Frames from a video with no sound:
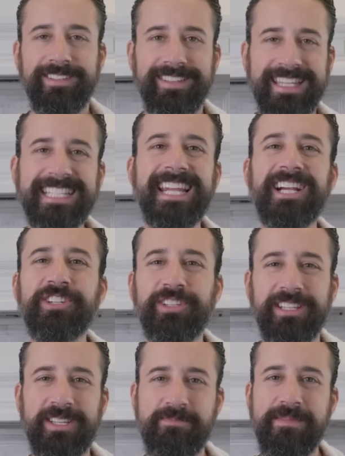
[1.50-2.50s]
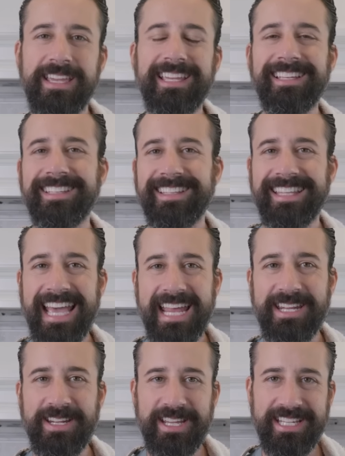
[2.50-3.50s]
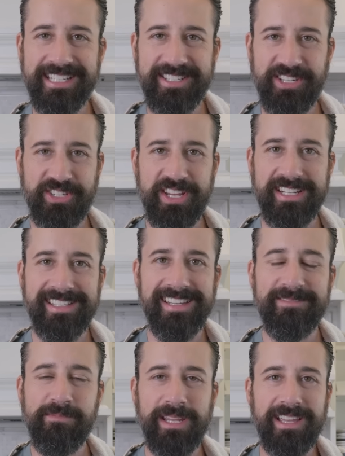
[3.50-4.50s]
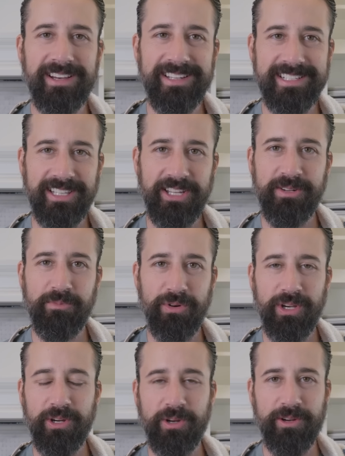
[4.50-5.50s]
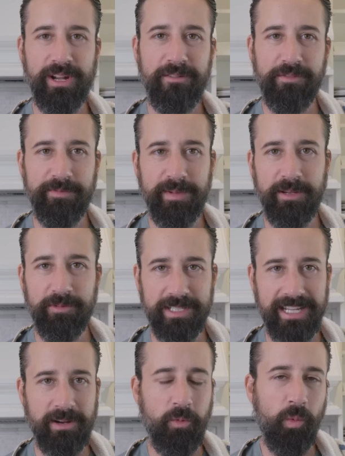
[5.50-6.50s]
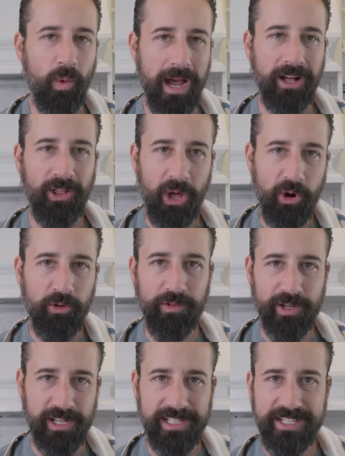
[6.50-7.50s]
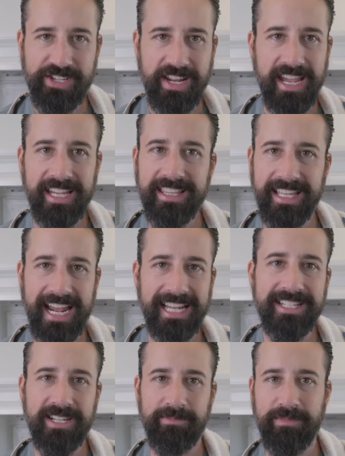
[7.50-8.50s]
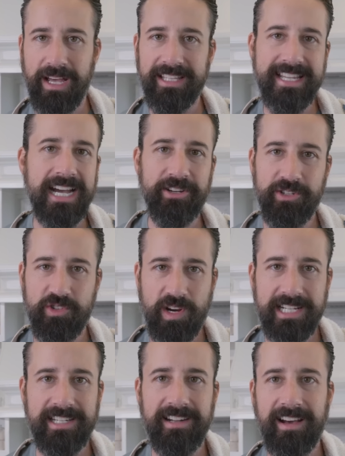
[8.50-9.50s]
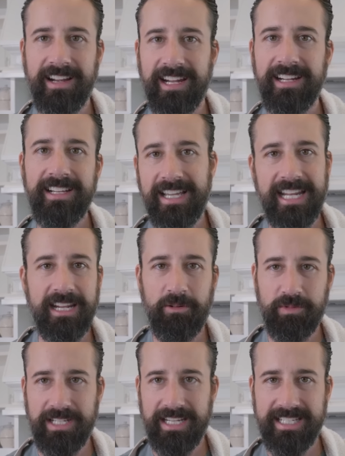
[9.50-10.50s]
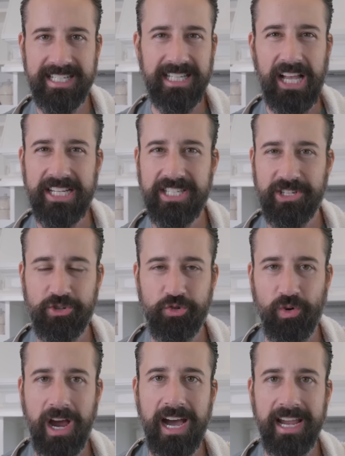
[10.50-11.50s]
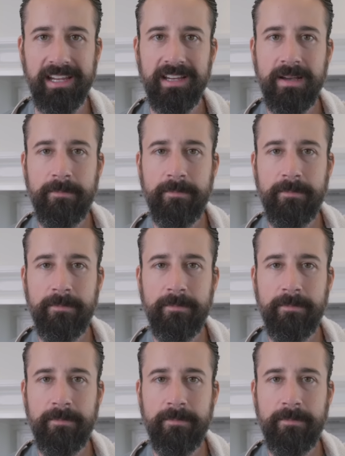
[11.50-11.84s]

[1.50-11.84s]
That's actually, to me, that is disgusting because London broil growing up for me was like well overdone steak that had some Italian dressing on it and then it was like sliced and dry.